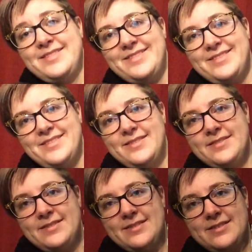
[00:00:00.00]

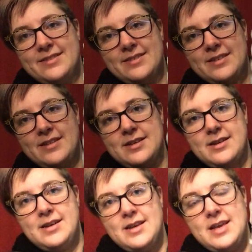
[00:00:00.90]
(silence)